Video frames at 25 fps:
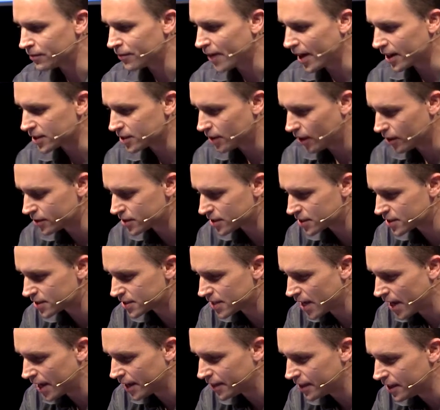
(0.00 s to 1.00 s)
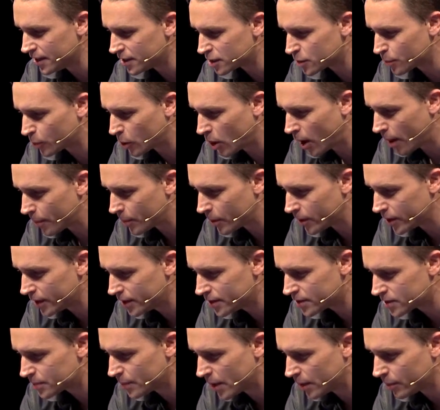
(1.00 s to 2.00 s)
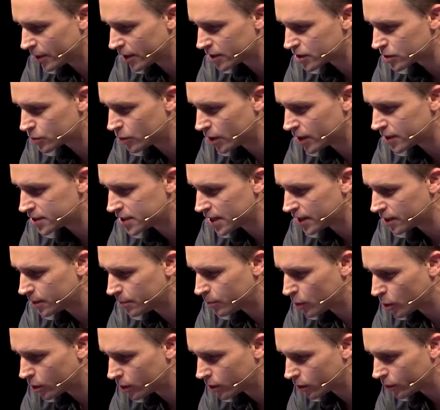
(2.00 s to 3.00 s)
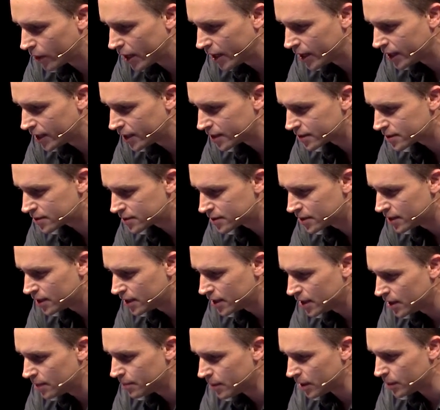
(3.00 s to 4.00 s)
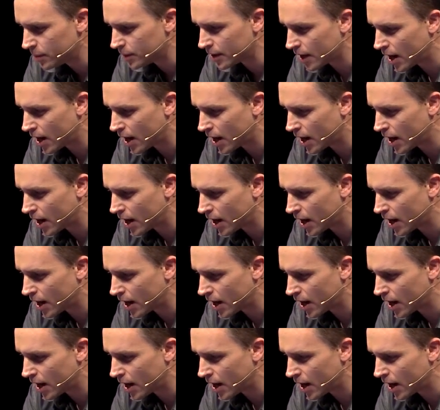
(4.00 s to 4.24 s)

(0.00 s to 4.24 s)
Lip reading: fact, I'll just take these properties. Maybe I just want to take the border radius, maybe the